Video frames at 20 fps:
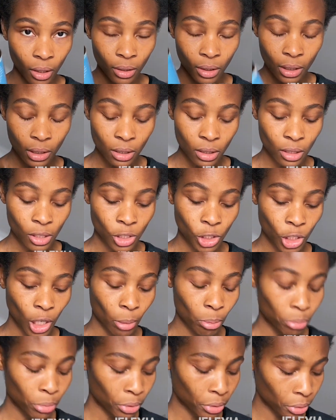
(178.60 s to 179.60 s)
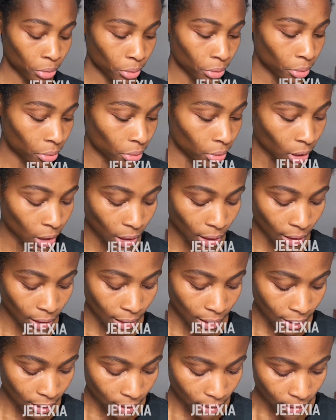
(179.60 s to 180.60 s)
it's a shampoo.
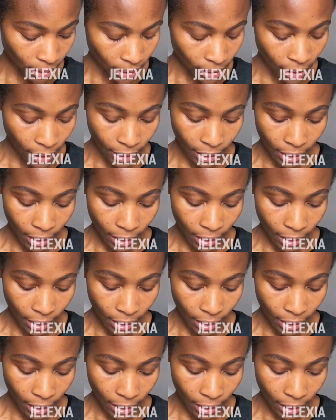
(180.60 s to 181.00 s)
Then I